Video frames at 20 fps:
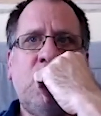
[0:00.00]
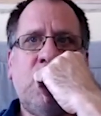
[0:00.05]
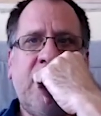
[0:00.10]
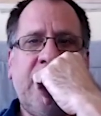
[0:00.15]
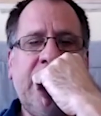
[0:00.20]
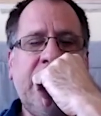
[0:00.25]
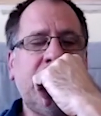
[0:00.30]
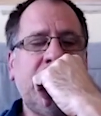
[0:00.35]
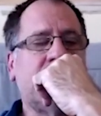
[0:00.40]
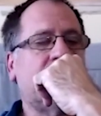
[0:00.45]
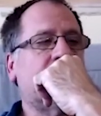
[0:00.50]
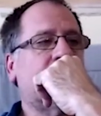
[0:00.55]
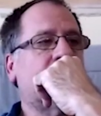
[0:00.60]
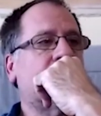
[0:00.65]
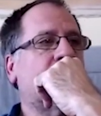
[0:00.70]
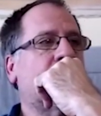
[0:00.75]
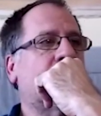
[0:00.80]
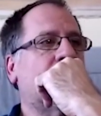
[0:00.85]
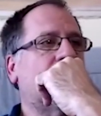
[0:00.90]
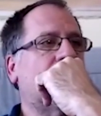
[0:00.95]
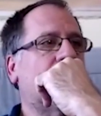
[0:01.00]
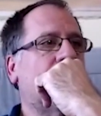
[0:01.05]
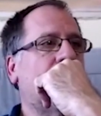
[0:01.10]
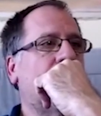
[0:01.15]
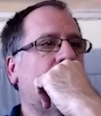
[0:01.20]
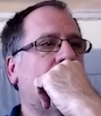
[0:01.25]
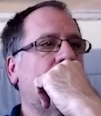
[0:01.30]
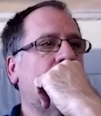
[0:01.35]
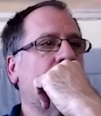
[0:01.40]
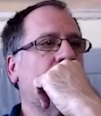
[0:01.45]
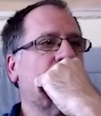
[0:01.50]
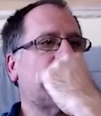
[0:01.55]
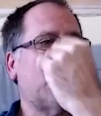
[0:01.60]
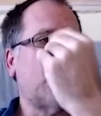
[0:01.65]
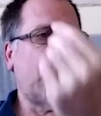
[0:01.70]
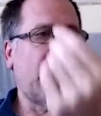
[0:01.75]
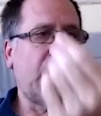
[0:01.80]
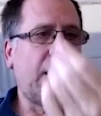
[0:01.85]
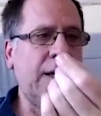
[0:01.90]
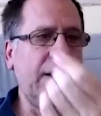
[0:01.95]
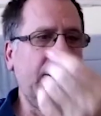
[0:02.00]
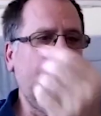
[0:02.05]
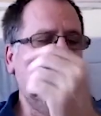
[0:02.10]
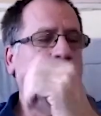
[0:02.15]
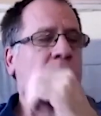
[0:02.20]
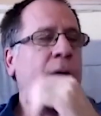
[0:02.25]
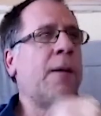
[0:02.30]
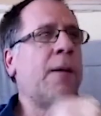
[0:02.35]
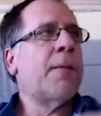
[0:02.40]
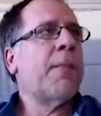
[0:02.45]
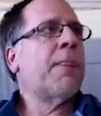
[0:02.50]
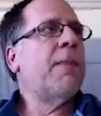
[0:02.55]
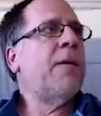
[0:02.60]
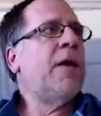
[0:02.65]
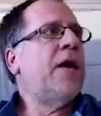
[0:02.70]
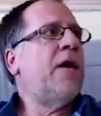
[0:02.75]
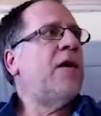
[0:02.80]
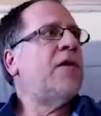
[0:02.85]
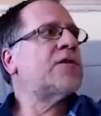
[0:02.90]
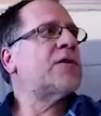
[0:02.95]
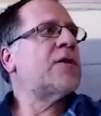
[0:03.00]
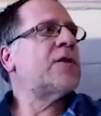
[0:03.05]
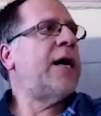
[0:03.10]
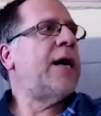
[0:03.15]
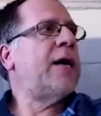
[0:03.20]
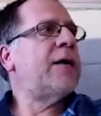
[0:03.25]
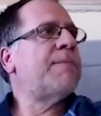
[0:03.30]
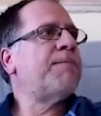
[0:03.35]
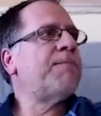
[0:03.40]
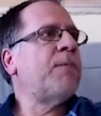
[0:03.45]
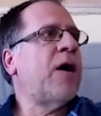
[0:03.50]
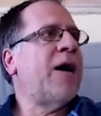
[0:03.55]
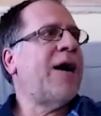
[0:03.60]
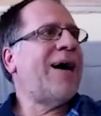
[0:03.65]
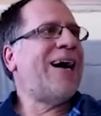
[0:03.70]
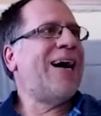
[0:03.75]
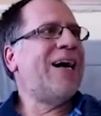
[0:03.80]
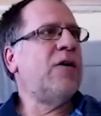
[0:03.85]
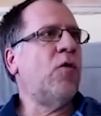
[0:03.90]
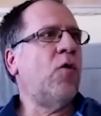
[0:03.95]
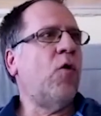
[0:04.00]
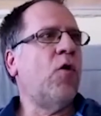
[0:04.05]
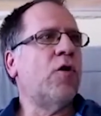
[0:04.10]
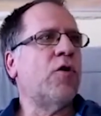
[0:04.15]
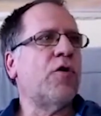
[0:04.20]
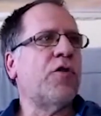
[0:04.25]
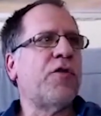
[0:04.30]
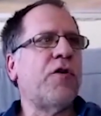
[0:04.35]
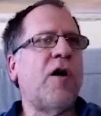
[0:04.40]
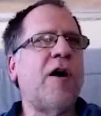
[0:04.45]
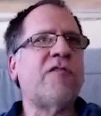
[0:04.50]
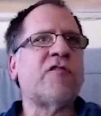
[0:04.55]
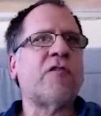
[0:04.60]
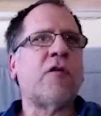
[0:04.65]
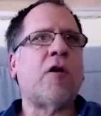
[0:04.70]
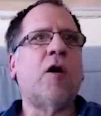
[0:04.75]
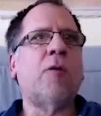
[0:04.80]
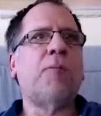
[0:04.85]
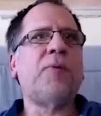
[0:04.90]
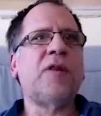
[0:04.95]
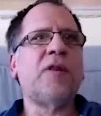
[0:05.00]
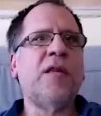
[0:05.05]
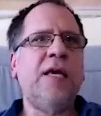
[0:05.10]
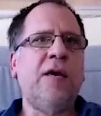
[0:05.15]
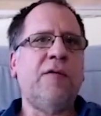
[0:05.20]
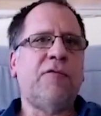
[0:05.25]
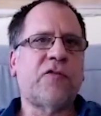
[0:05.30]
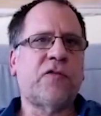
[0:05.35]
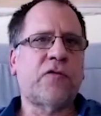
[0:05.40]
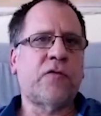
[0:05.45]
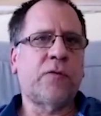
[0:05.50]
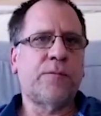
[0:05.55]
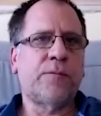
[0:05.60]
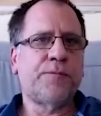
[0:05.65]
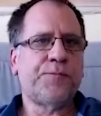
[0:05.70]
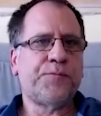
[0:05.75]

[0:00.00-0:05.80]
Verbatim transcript: might try is that higher order thoughts are beliefs.